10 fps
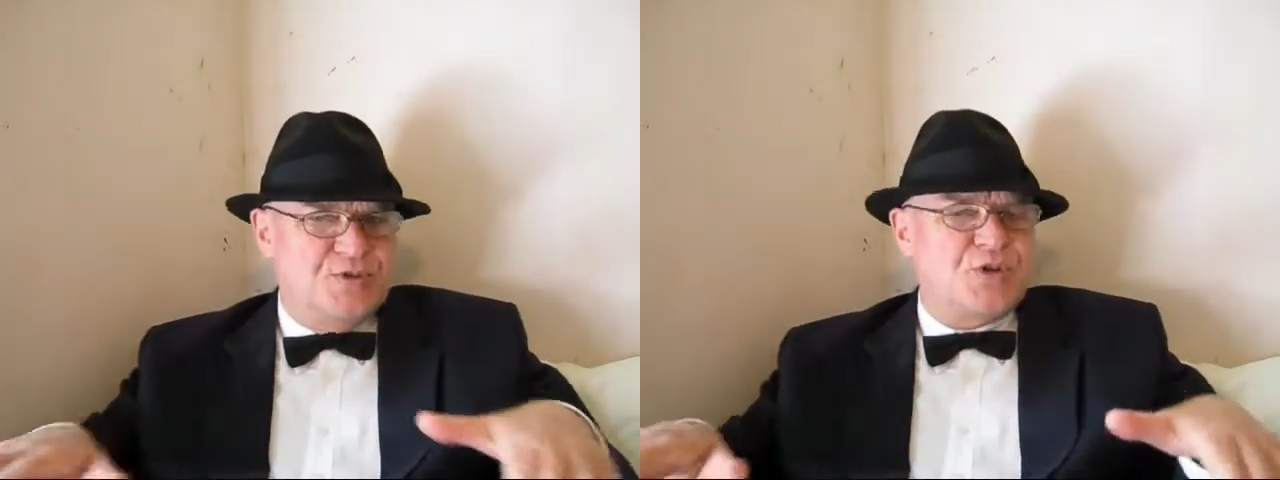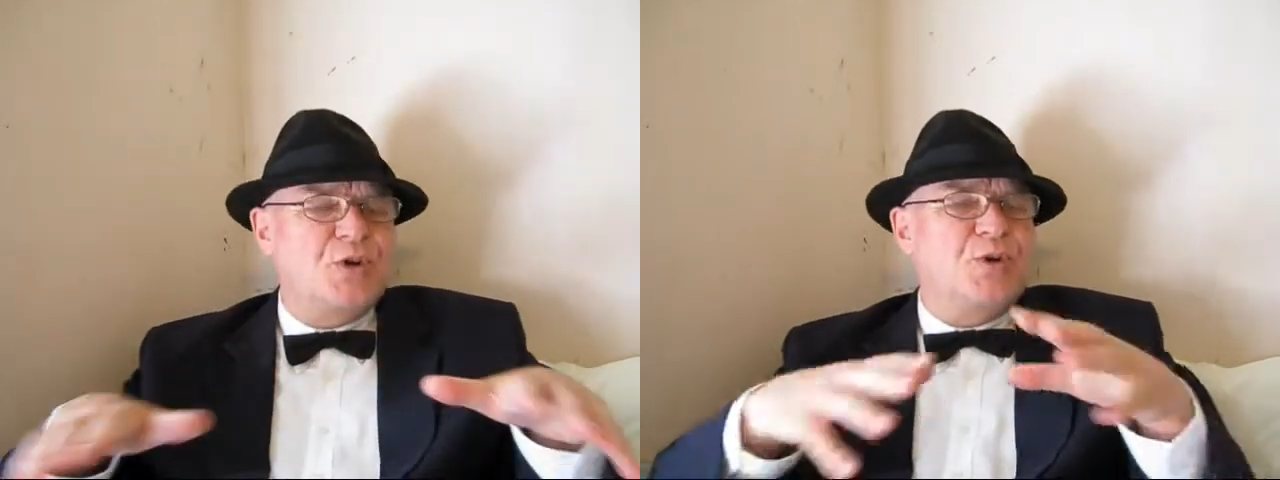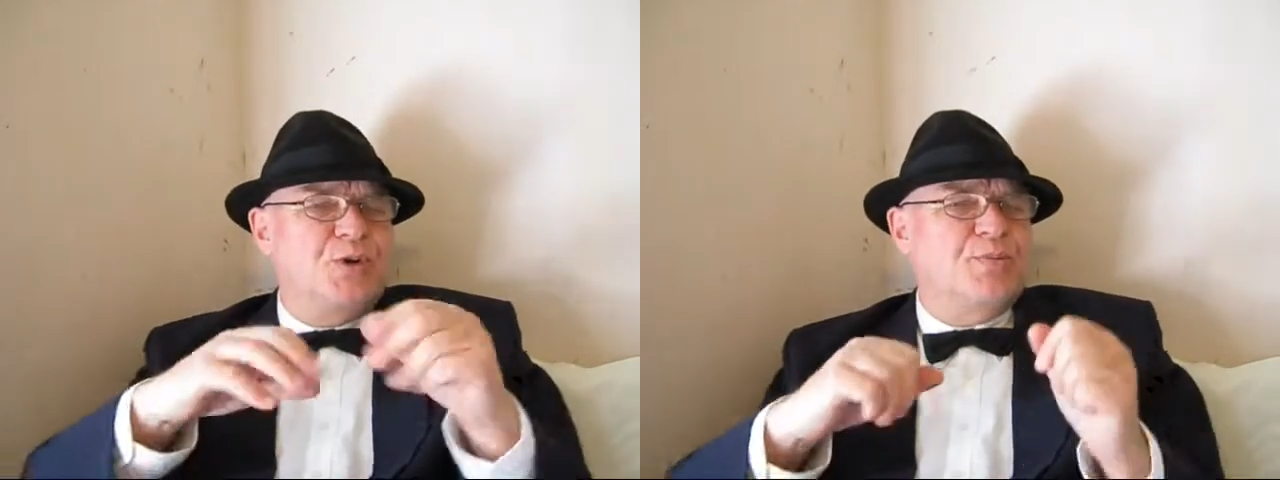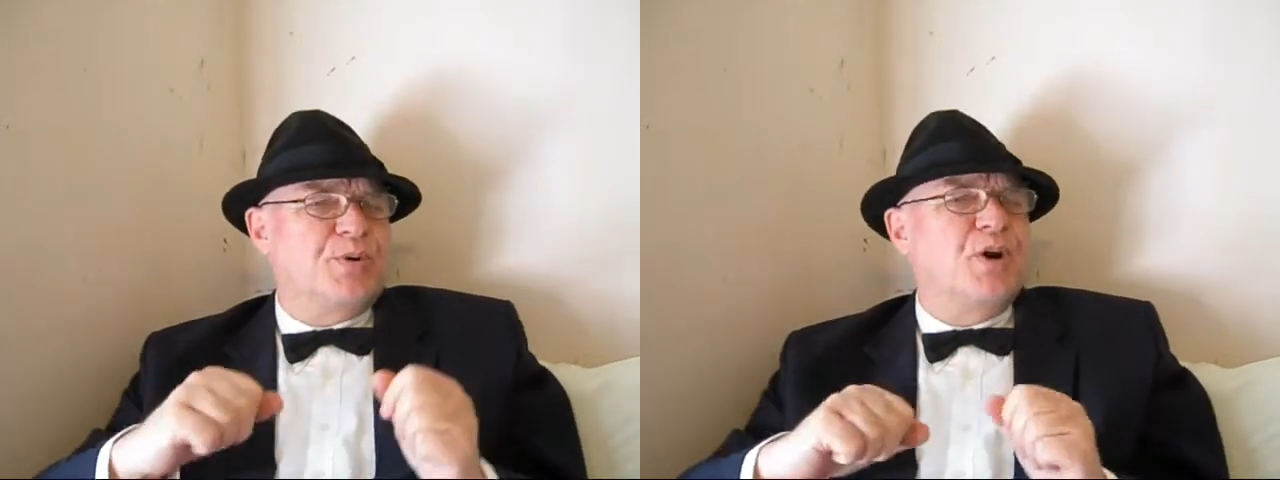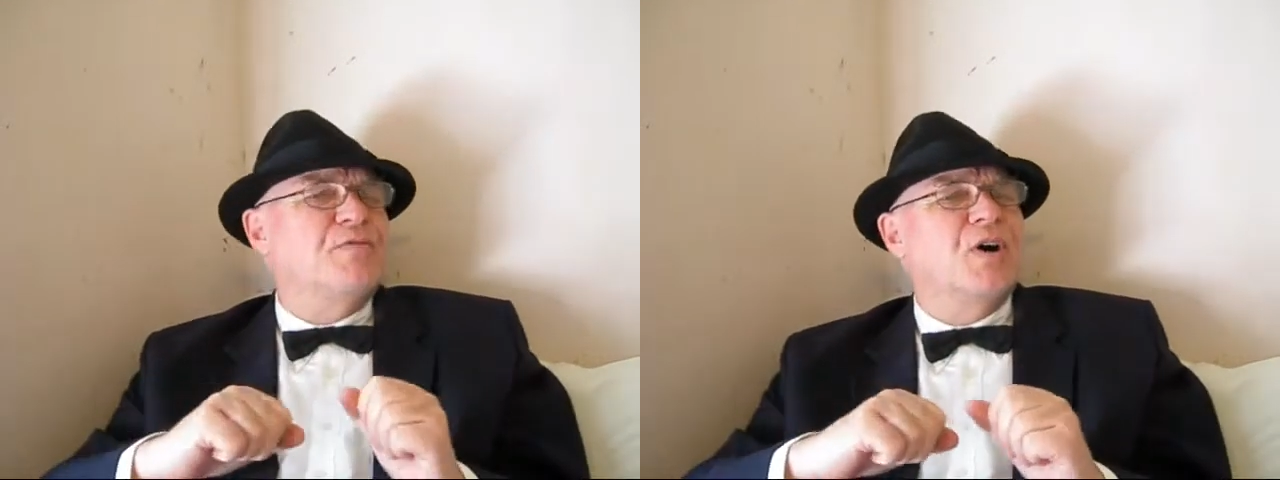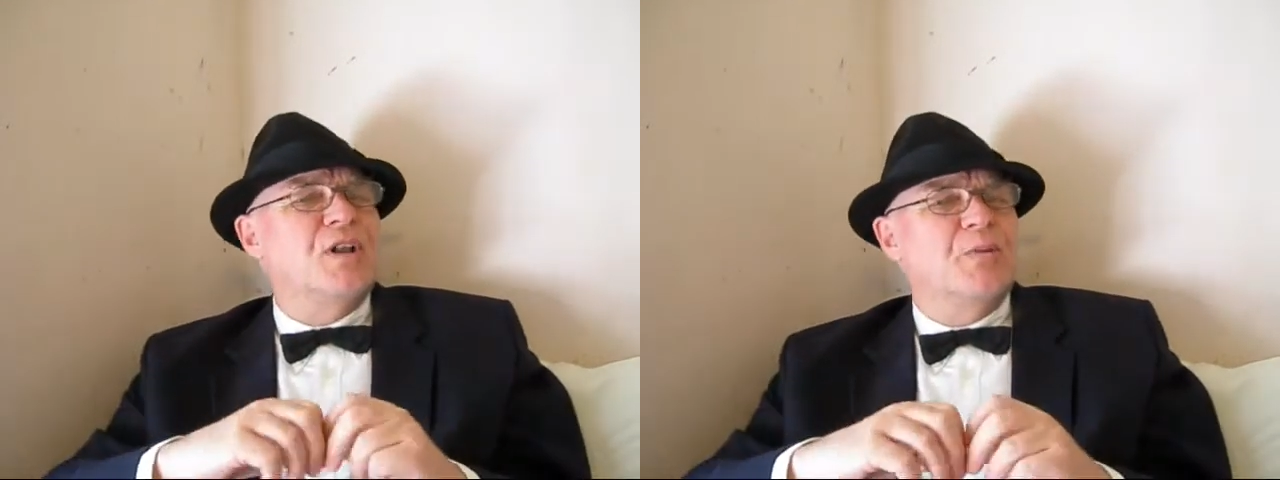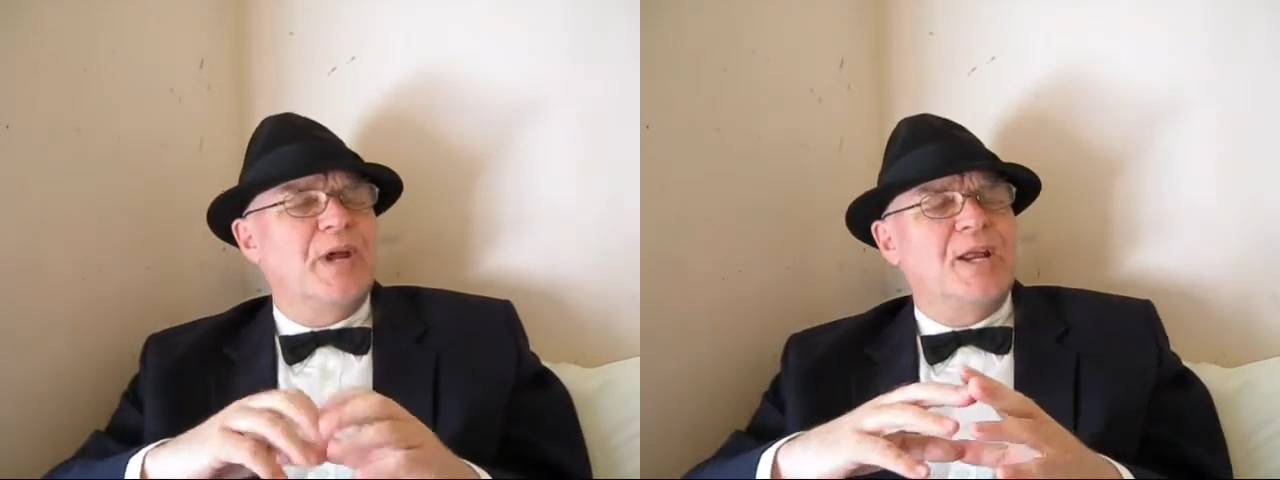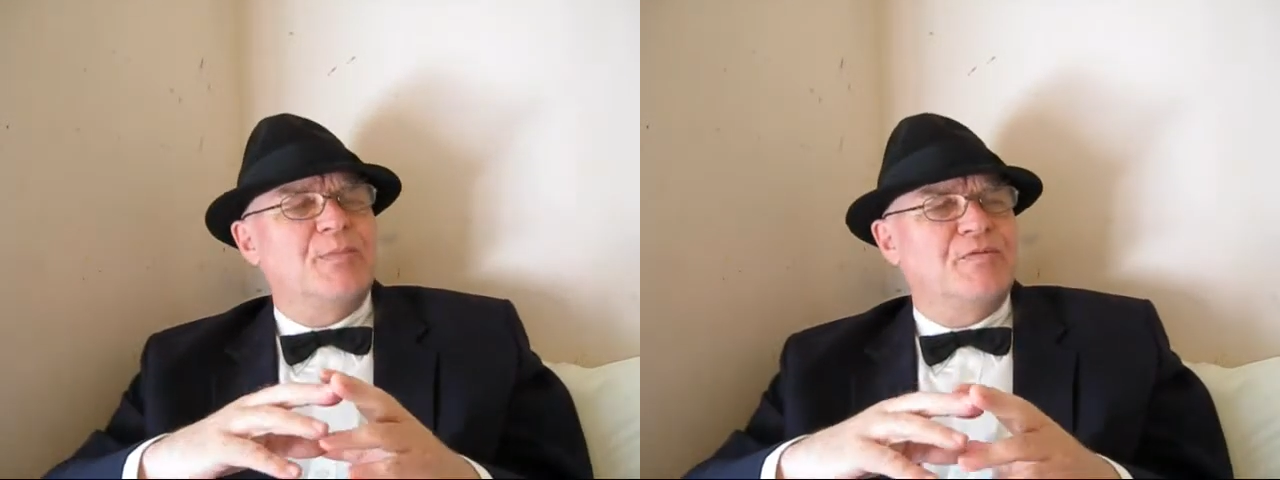skirted profile that
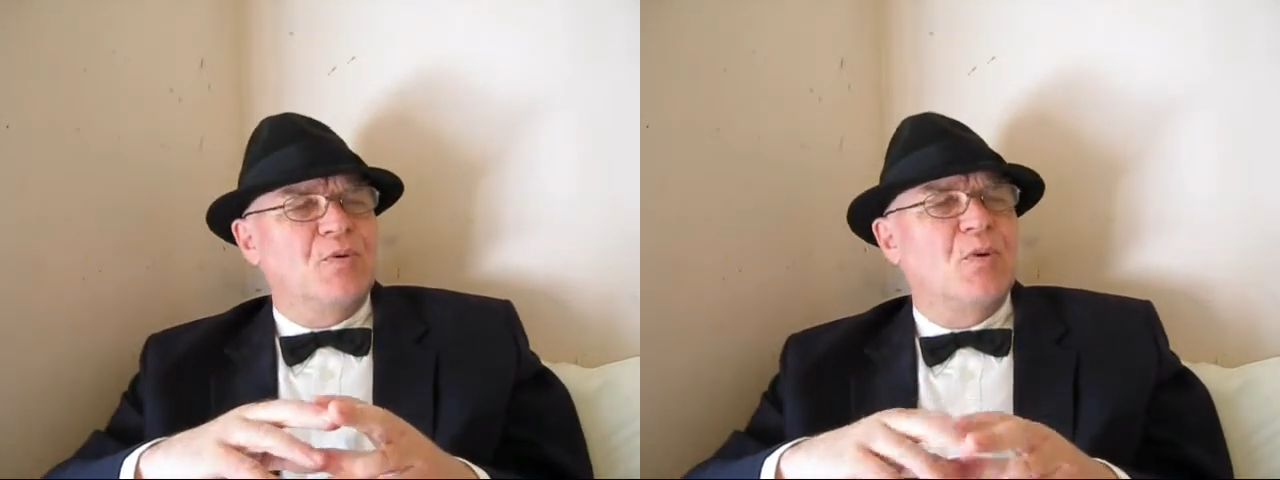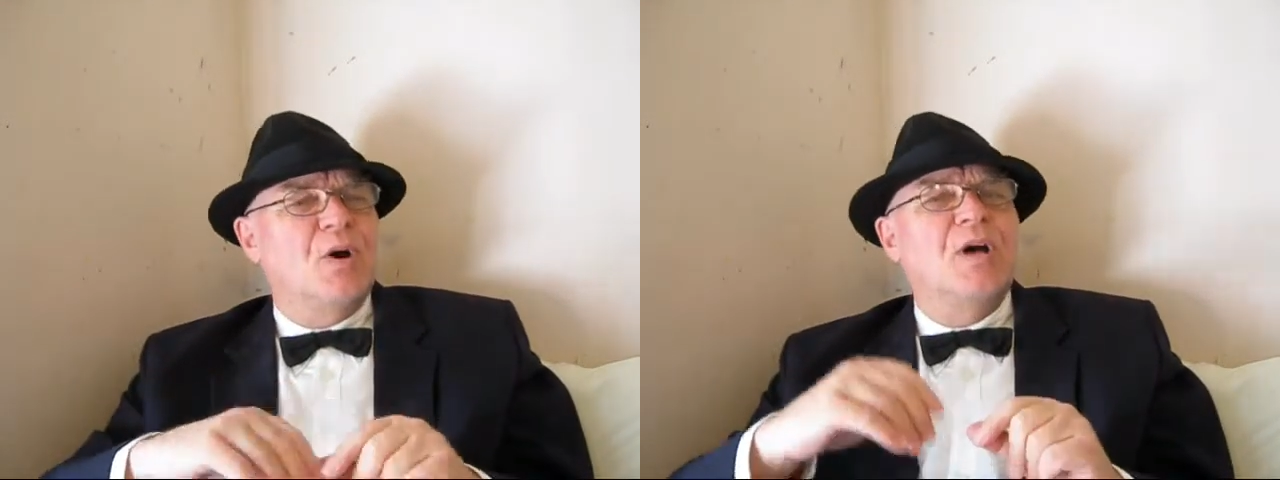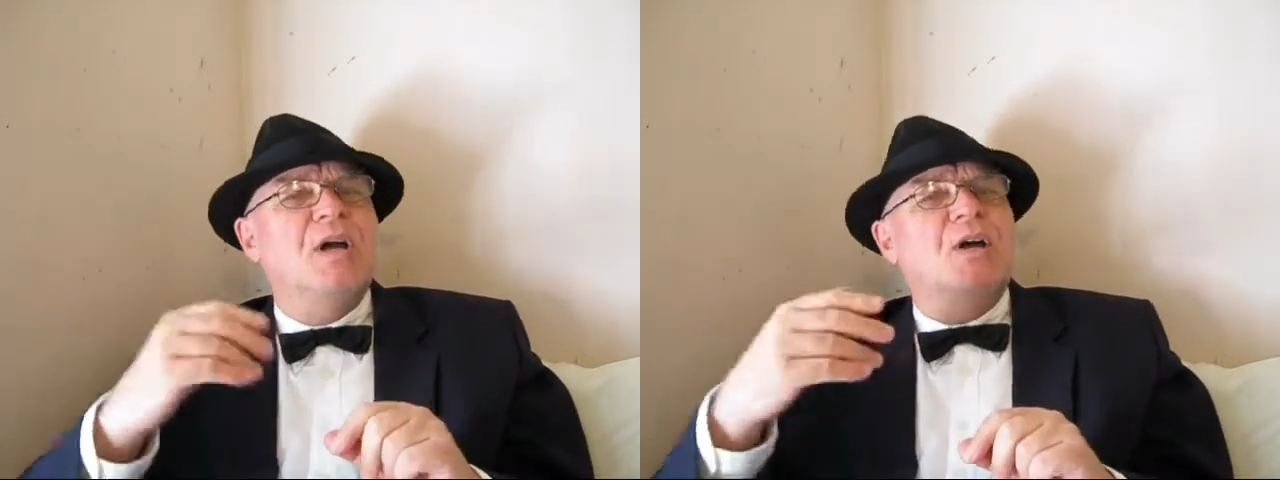we had before,